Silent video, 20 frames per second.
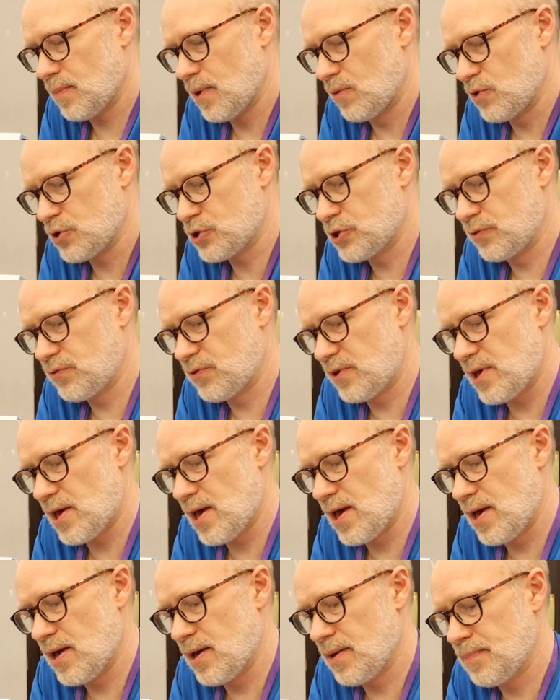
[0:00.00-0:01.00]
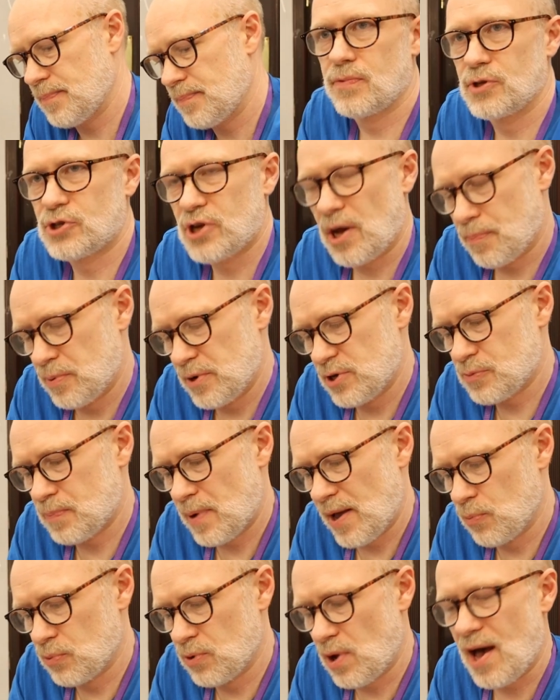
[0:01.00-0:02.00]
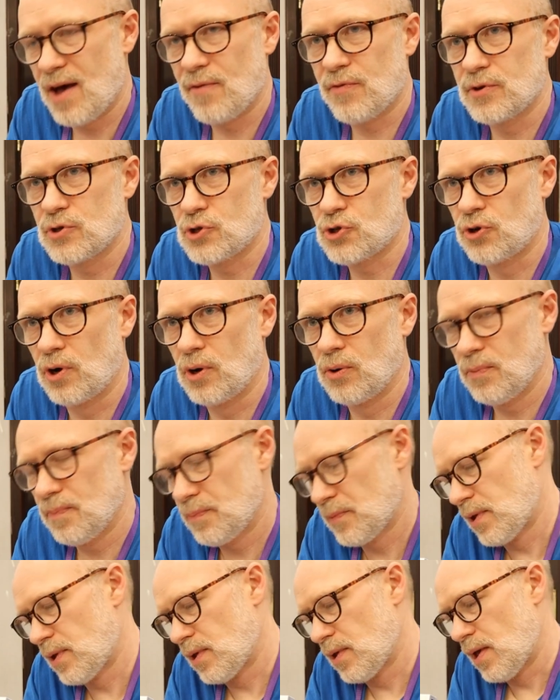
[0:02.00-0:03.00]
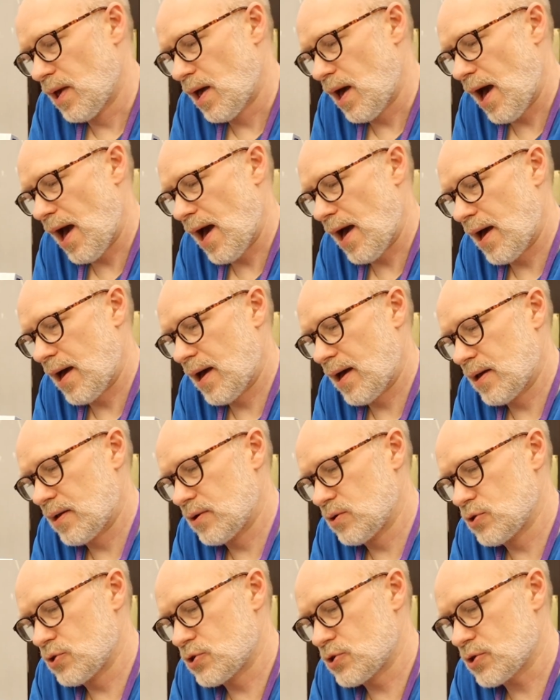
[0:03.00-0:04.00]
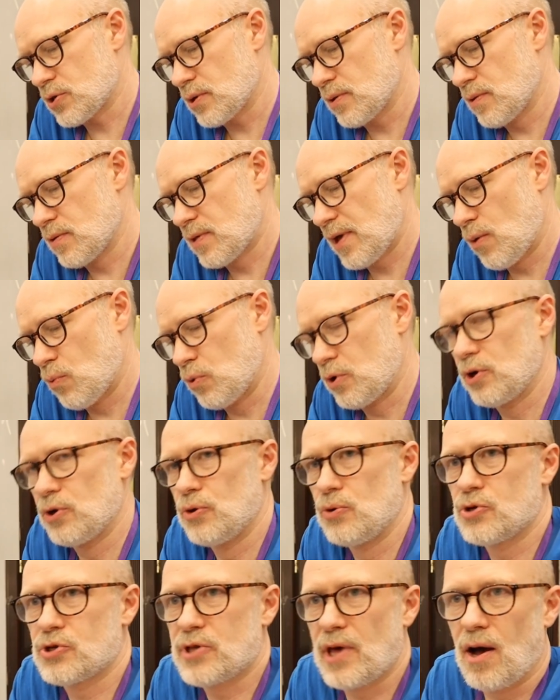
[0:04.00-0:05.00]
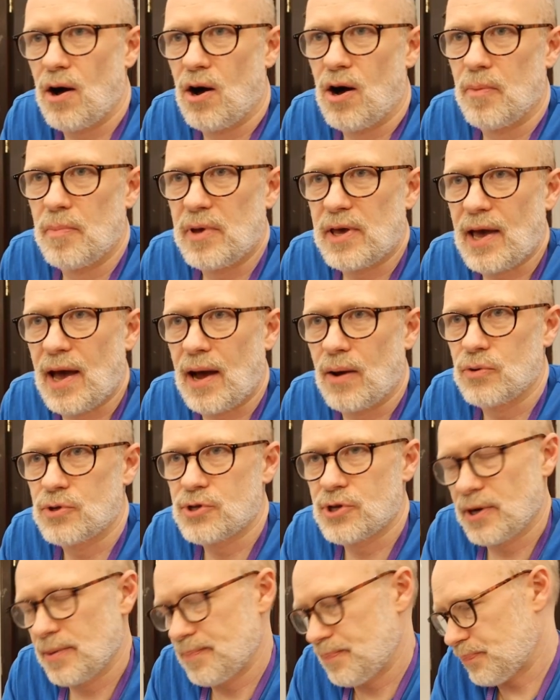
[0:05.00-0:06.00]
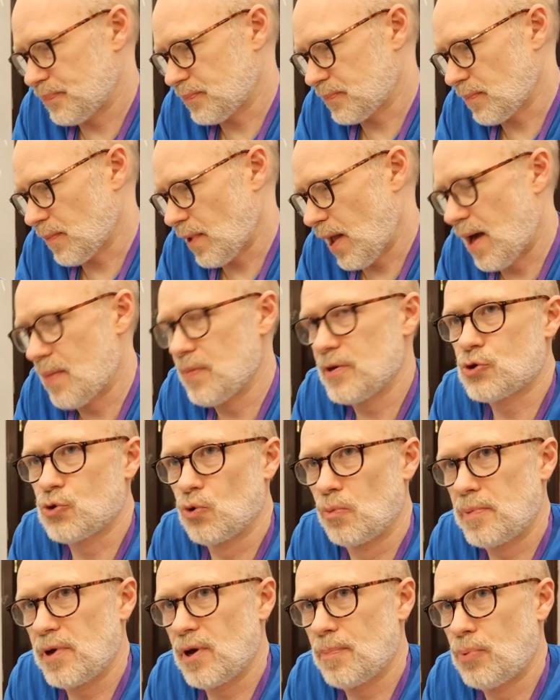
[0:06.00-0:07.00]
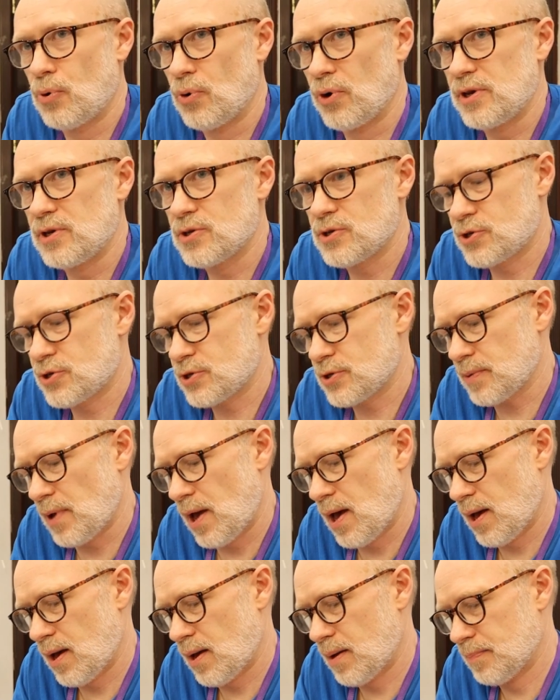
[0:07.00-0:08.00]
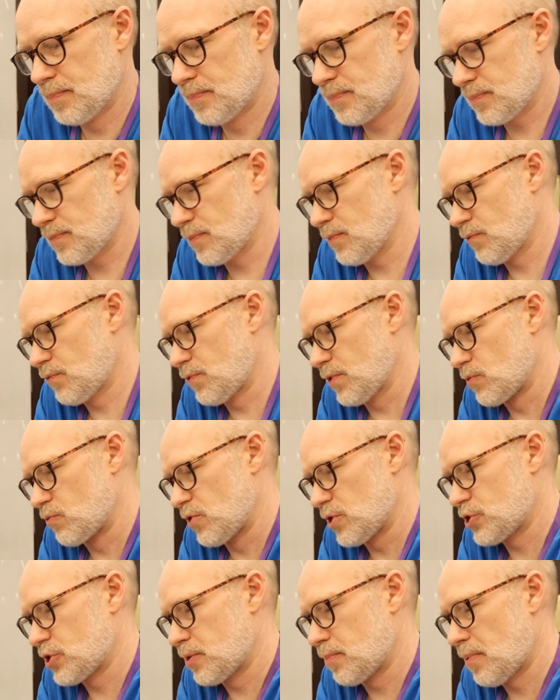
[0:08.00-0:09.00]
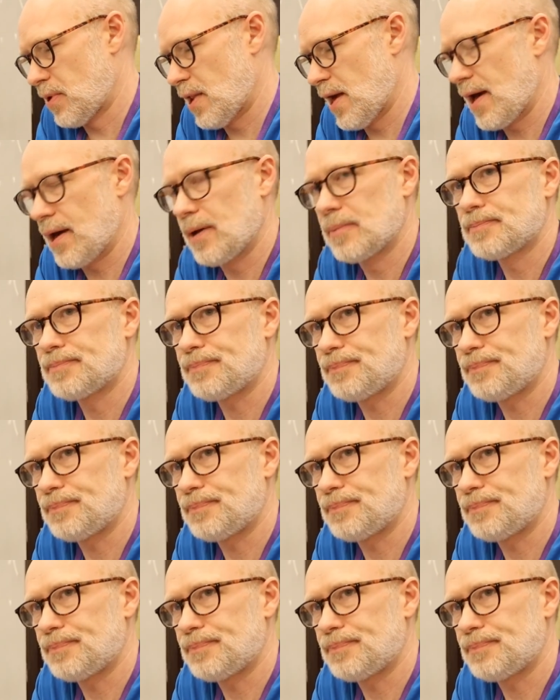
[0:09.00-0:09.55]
Russian fleet here, the Japanese player would not have control, and they would lose their army counter, and this would be a point for the Russian player.